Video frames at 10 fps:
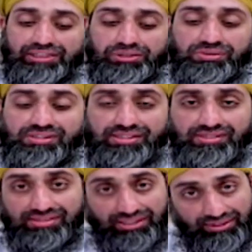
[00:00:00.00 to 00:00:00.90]
back to
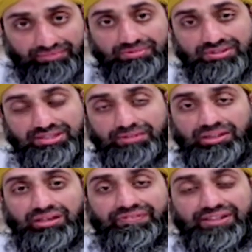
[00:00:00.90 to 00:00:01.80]
sins in
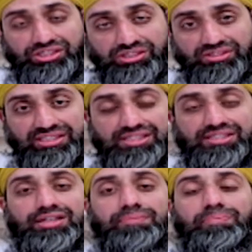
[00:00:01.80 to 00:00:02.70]
similar fashion. So this is the